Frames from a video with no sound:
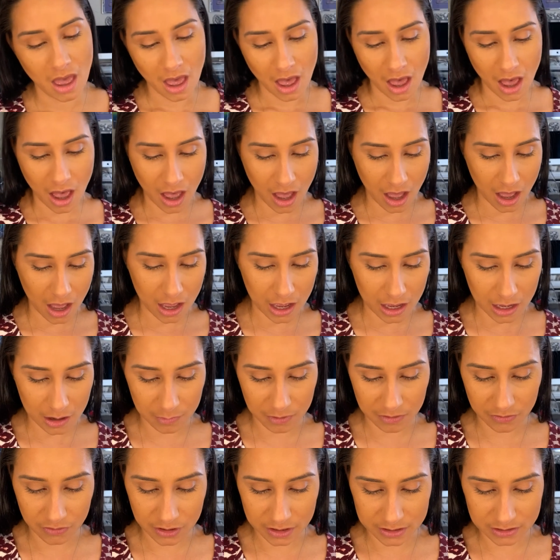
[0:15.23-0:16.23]
Um,
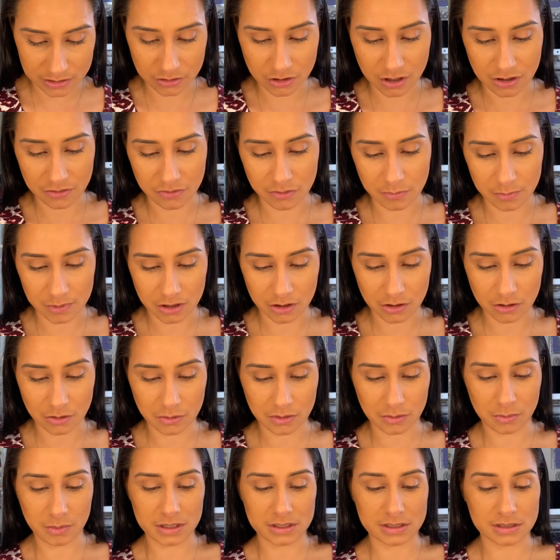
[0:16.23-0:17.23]
if you guys are not familiar
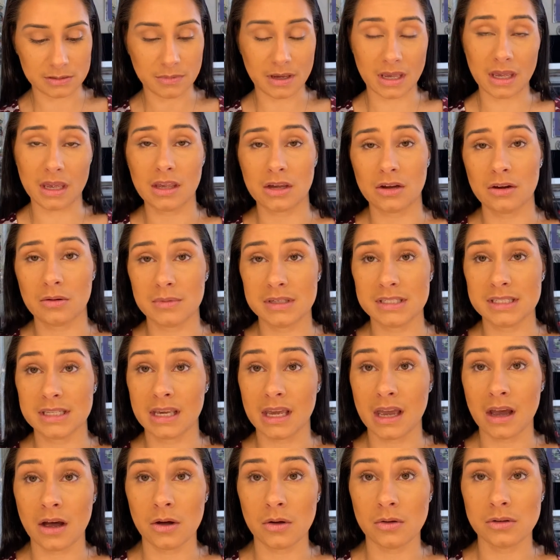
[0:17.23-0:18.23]
with Besame, you're missing
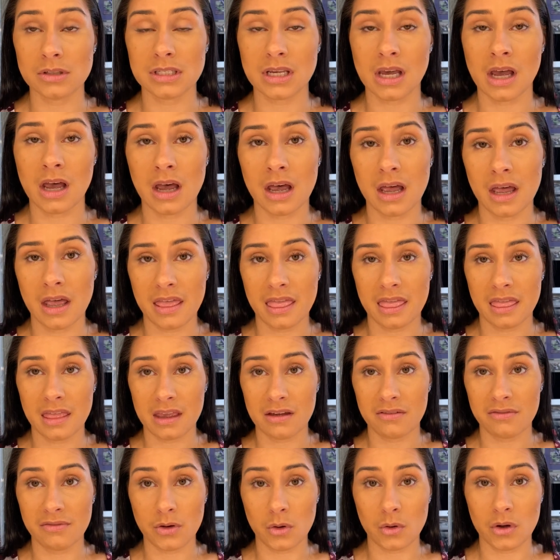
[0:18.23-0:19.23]
out. Uh,
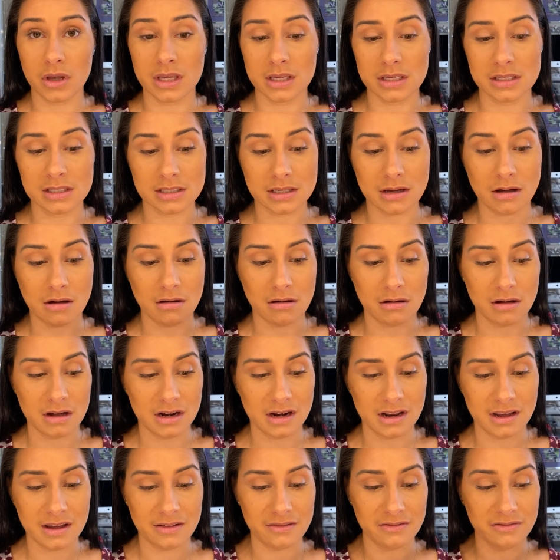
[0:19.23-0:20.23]
they focus
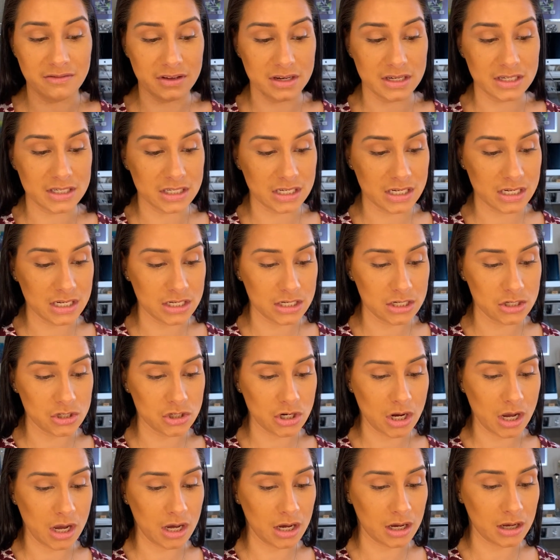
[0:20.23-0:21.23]
on vintage
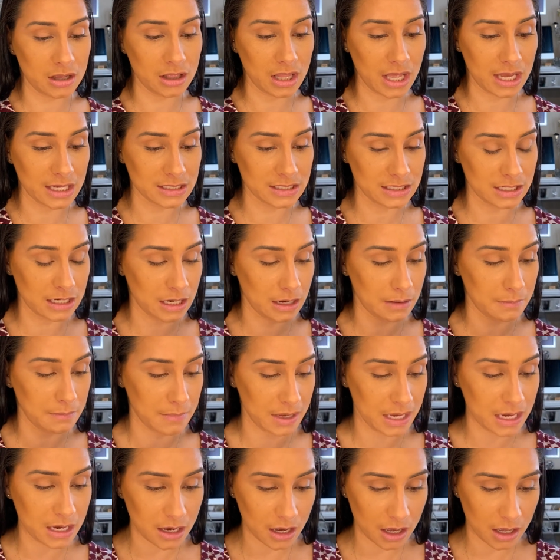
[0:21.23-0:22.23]
uh, classic
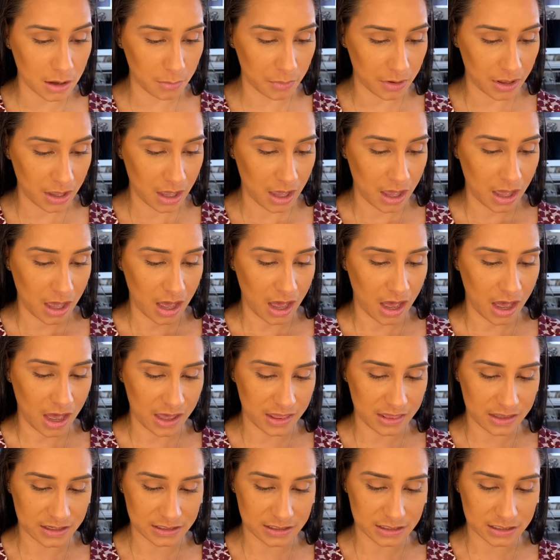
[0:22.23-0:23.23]
makeup. Uh,
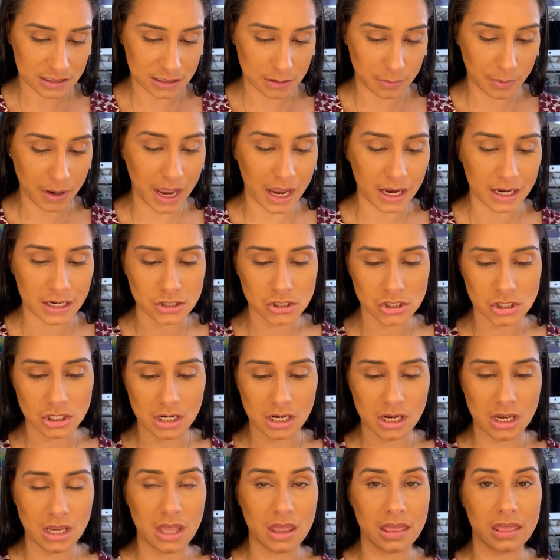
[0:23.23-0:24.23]
this is the
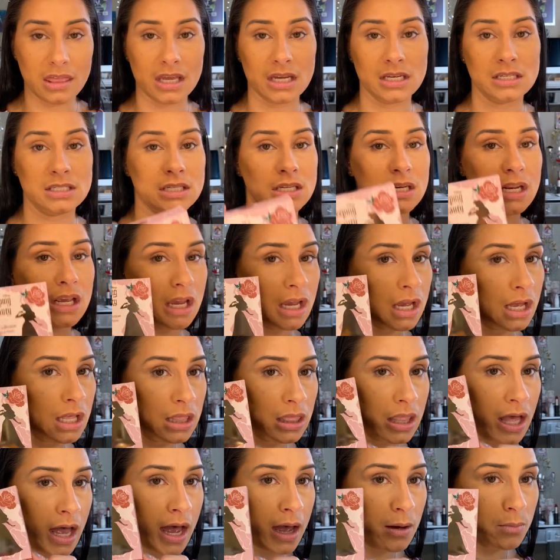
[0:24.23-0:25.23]
packaging. They did a
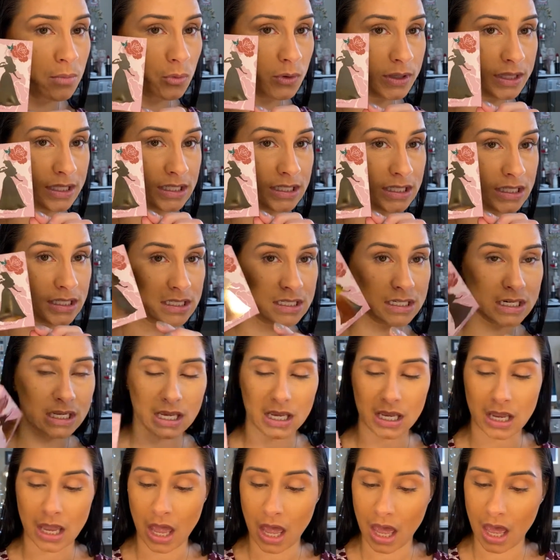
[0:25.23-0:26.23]
collab with
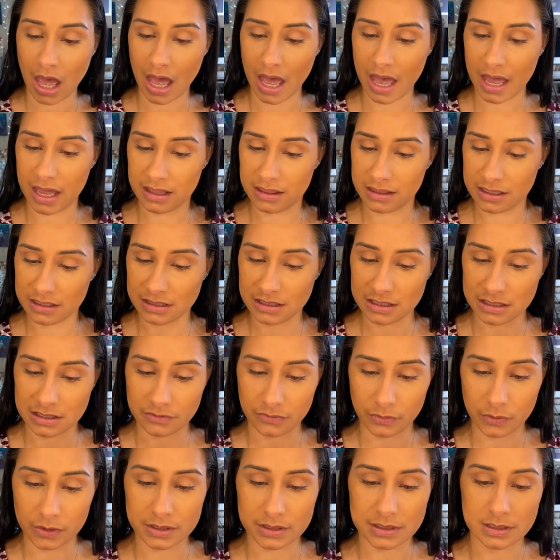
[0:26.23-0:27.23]
Disney, and this is
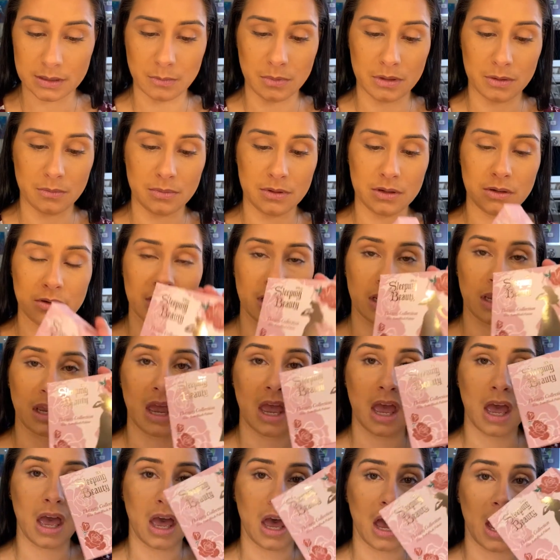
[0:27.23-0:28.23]
for Sleeping Beauty.
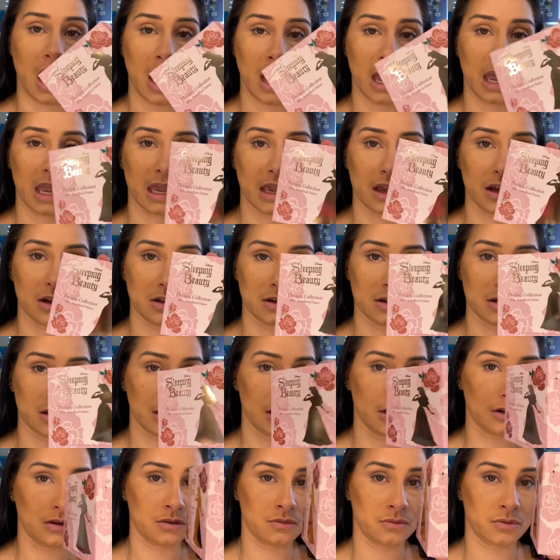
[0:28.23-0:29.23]
I couldn't
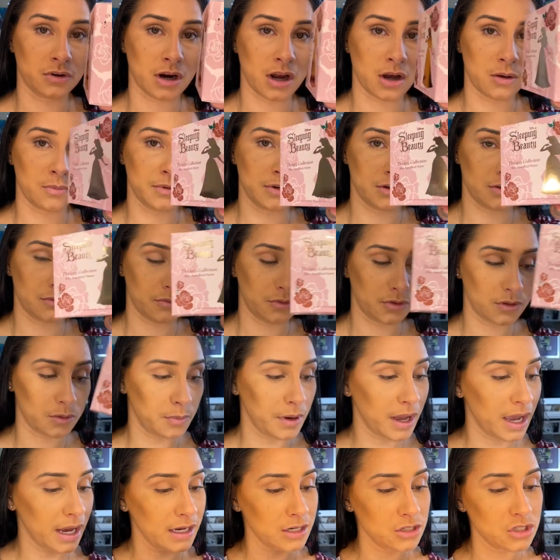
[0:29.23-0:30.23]
get over how beautiful the
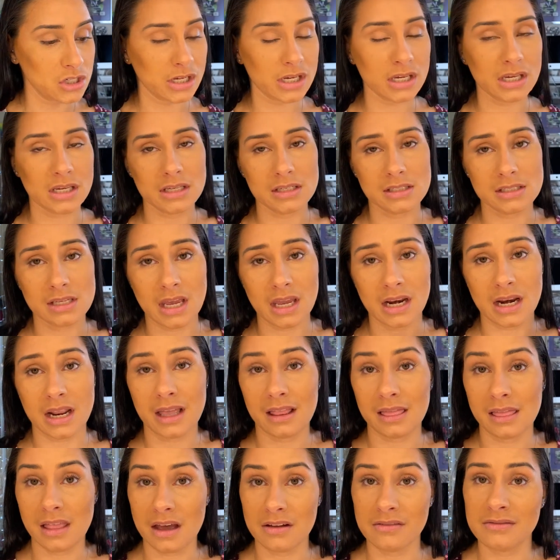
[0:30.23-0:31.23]
packaging is, and I
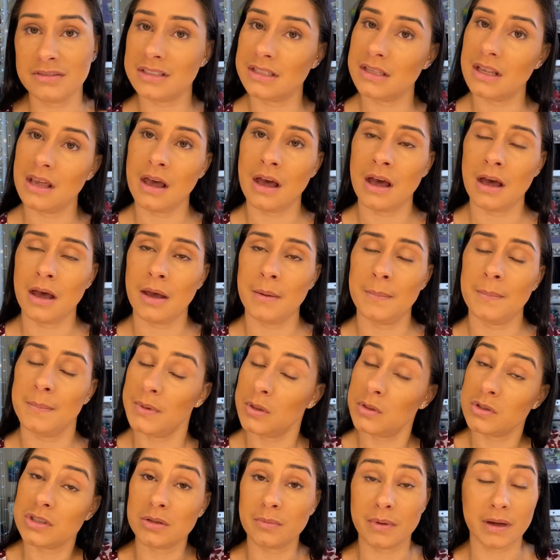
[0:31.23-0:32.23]
love uh,
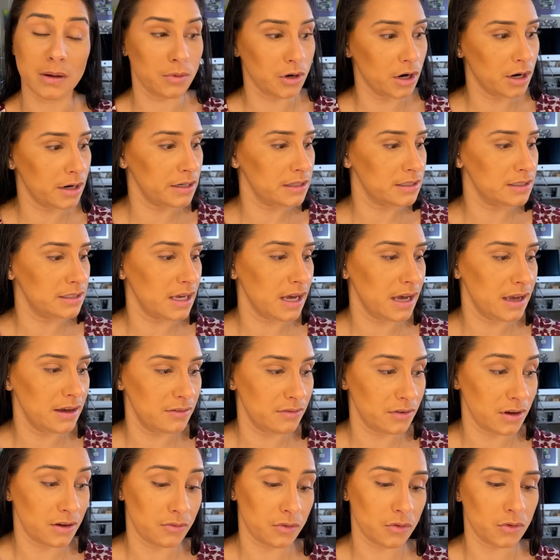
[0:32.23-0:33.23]
most of my products that I've
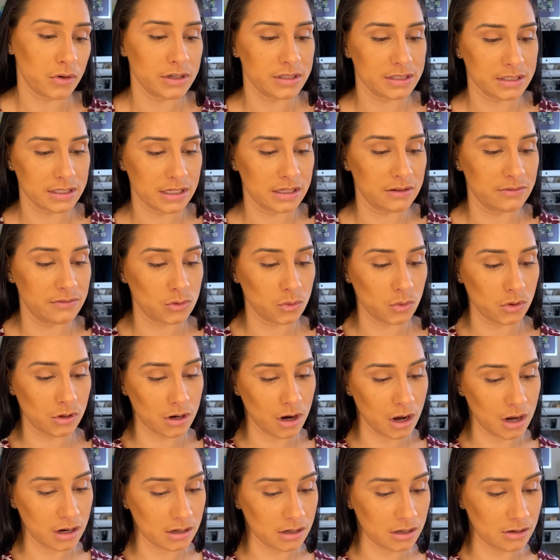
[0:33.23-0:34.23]
ever received or
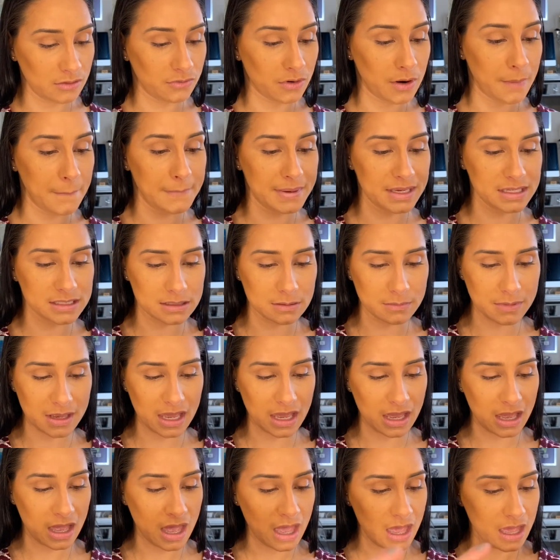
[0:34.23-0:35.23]
gotten from
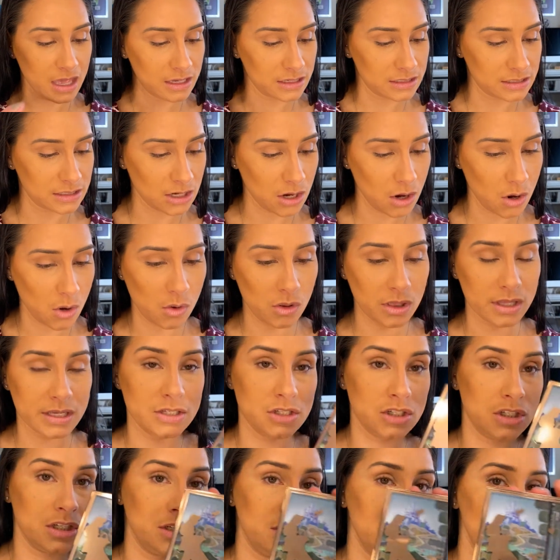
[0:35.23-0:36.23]
Besame. So
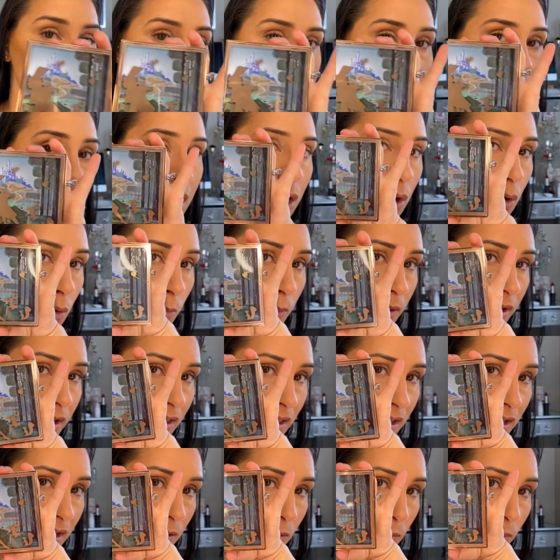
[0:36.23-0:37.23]
let's just uh,
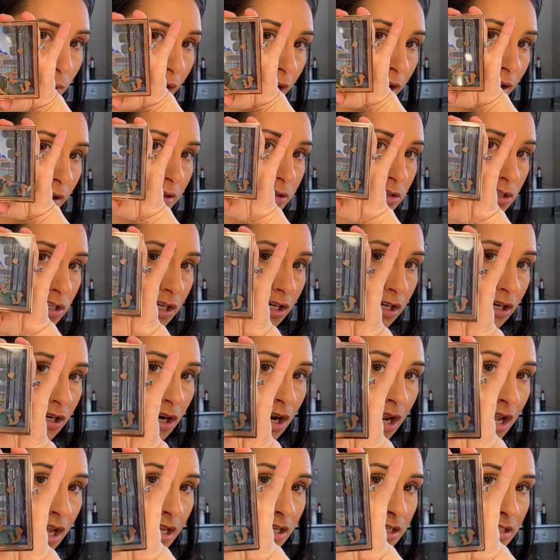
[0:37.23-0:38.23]
open the package here.
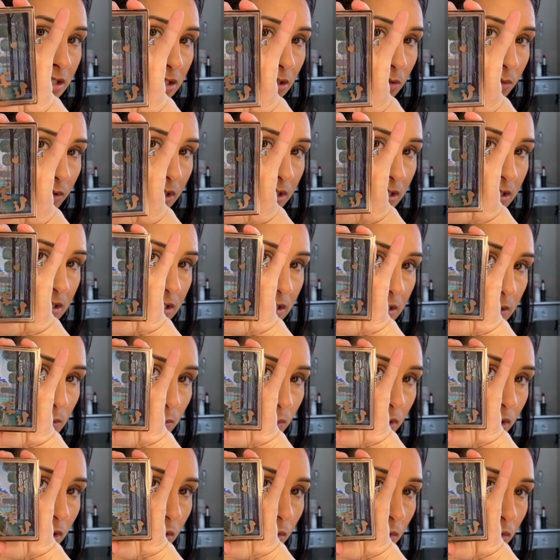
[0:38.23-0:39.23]
So it is this
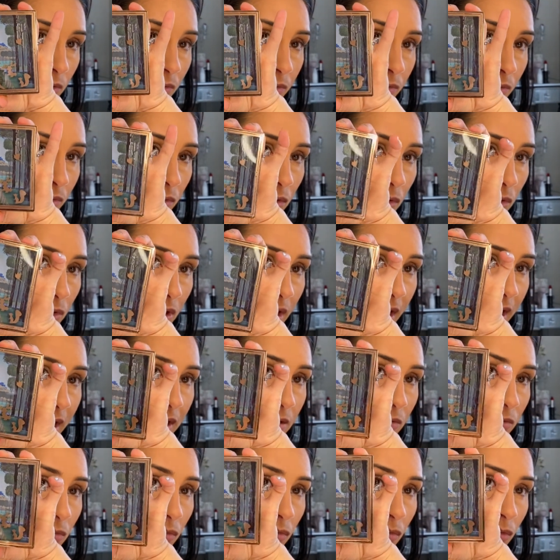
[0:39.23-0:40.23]
beautiful kind
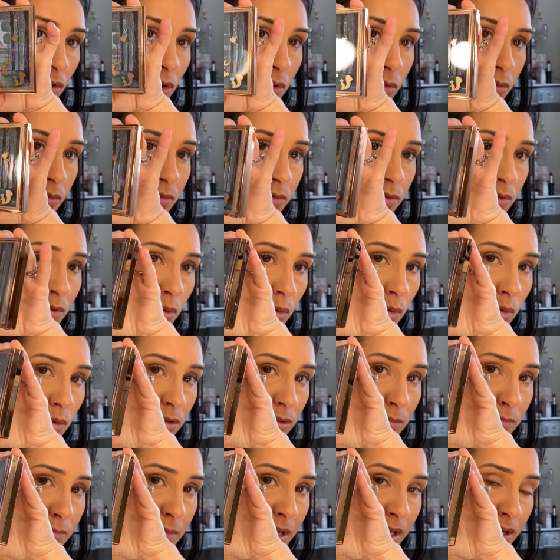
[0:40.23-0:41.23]
of rose gold
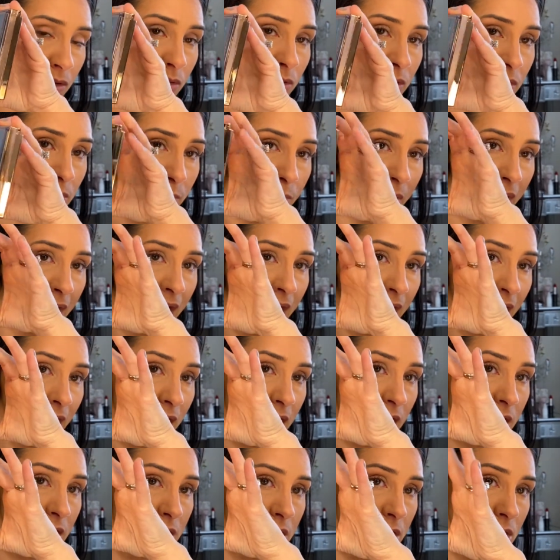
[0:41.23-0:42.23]
metalled
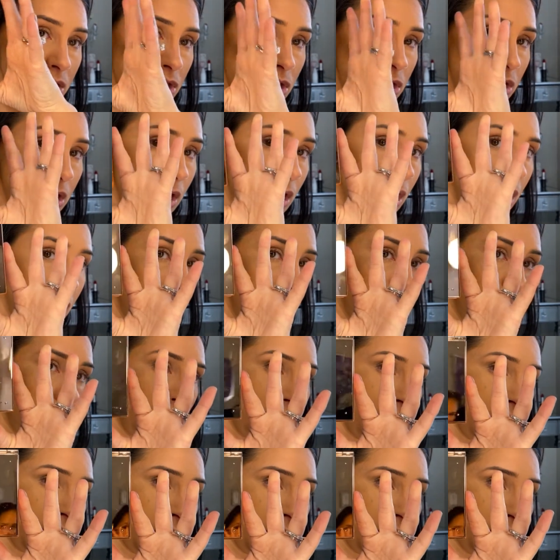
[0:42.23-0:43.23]
package.
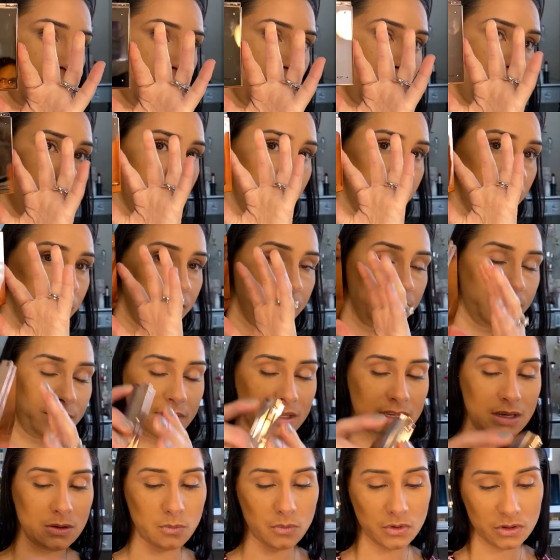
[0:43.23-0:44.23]
Um,
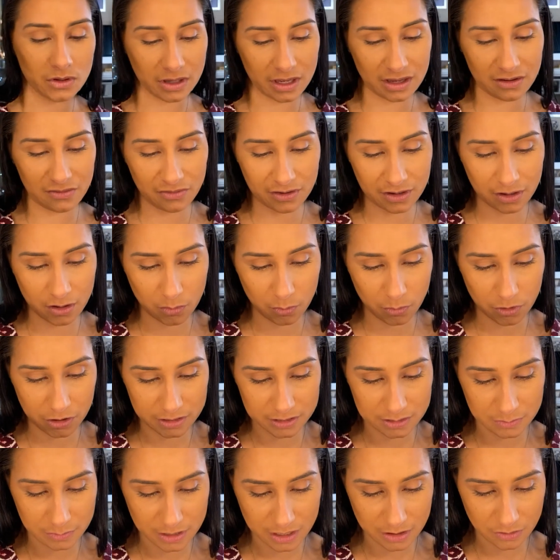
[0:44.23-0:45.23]
it will get
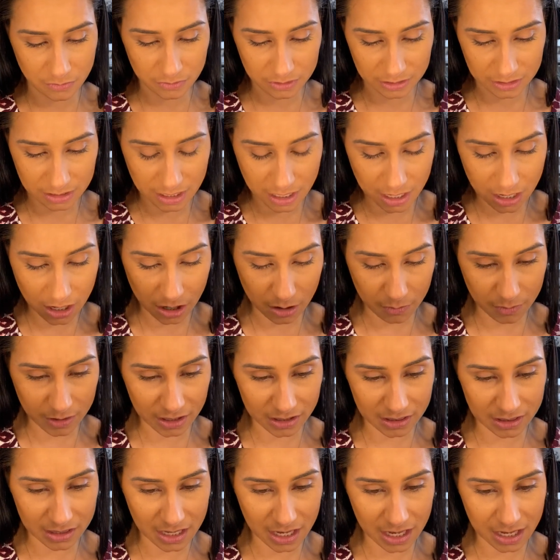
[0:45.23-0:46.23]
fingerprints, but I don't really care
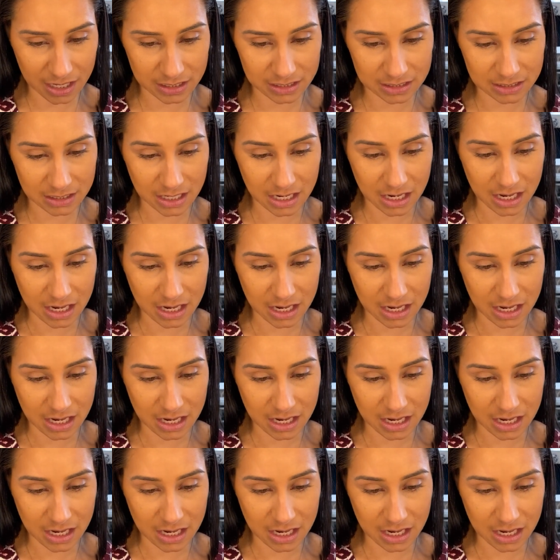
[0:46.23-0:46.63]
about that.